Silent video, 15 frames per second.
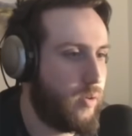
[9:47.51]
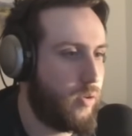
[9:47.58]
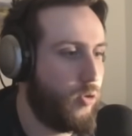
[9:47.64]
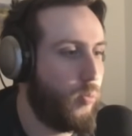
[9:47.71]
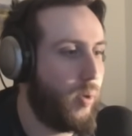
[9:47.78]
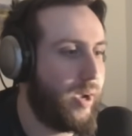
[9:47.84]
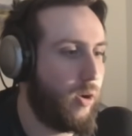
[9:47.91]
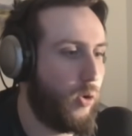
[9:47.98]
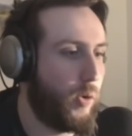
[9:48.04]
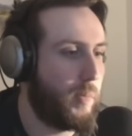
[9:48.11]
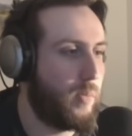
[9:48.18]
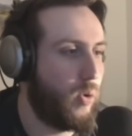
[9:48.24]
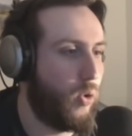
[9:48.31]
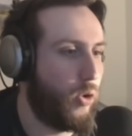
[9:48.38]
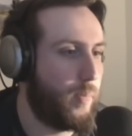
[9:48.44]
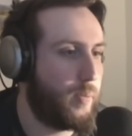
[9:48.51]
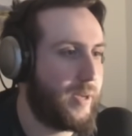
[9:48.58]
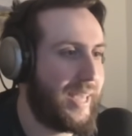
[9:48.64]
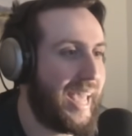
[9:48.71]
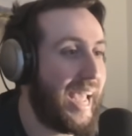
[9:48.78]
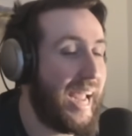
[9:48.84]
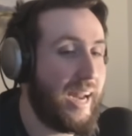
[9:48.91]
Yumek Glorp
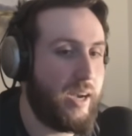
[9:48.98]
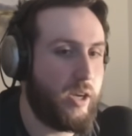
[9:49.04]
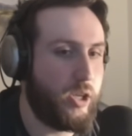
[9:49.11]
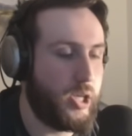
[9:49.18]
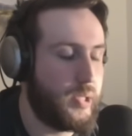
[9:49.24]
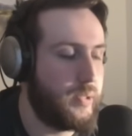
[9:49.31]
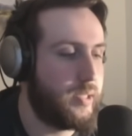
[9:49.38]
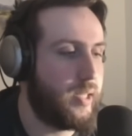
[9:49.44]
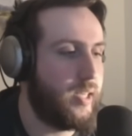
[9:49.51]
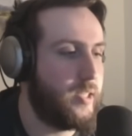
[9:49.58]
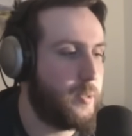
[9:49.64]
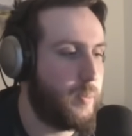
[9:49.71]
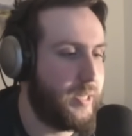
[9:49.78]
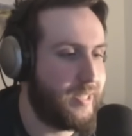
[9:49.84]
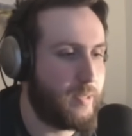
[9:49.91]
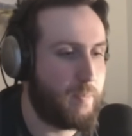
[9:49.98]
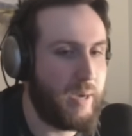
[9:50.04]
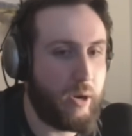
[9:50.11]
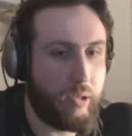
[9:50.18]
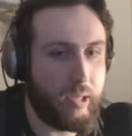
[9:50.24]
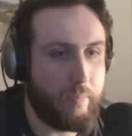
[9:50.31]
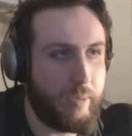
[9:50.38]
can use this, but it's
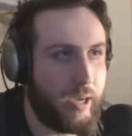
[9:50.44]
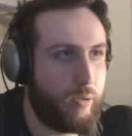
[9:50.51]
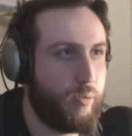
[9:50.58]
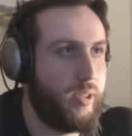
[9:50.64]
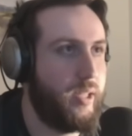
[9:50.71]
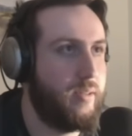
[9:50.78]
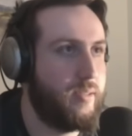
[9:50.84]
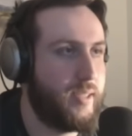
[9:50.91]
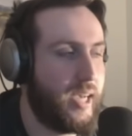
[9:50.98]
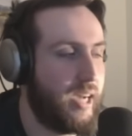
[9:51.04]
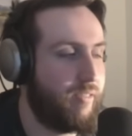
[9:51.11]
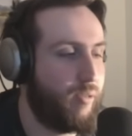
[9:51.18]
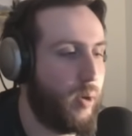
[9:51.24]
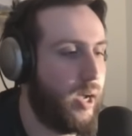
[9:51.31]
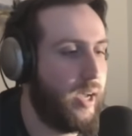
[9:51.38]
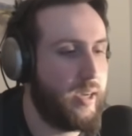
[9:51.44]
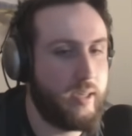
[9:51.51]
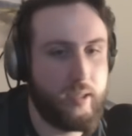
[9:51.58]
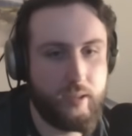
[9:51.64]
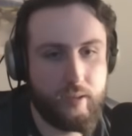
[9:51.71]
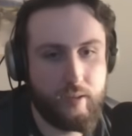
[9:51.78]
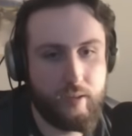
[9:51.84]
barely better than Sac Frag